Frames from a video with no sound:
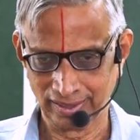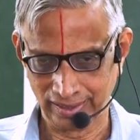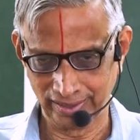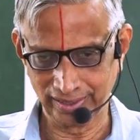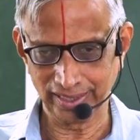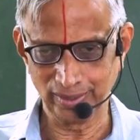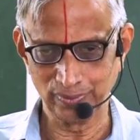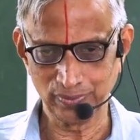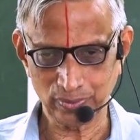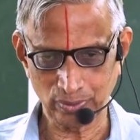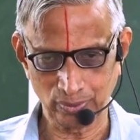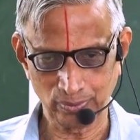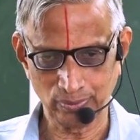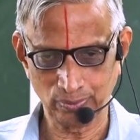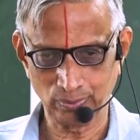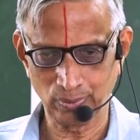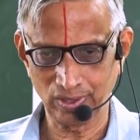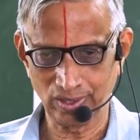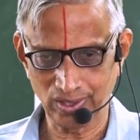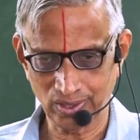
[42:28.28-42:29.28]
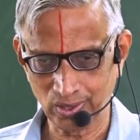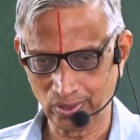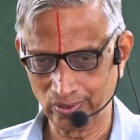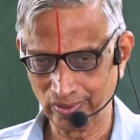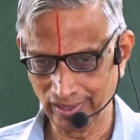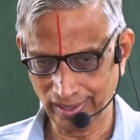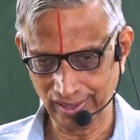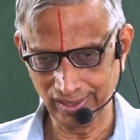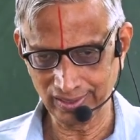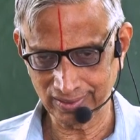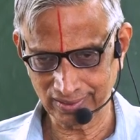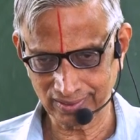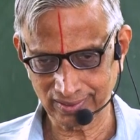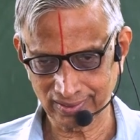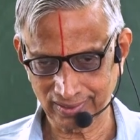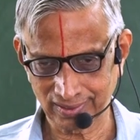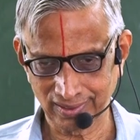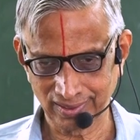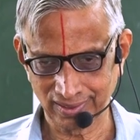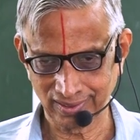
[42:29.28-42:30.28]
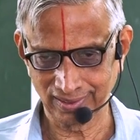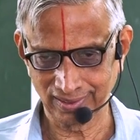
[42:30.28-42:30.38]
in terms of polar coordinates,